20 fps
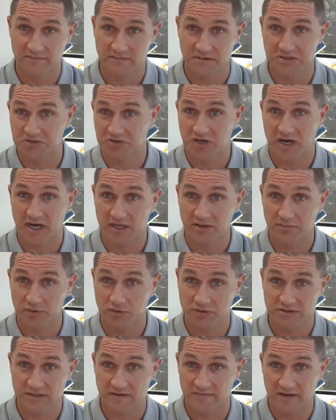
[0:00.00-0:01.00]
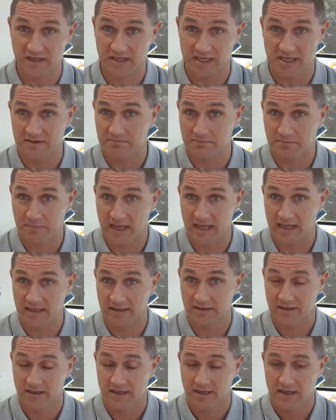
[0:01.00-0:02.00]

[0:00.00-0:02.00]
intractable severe hip pain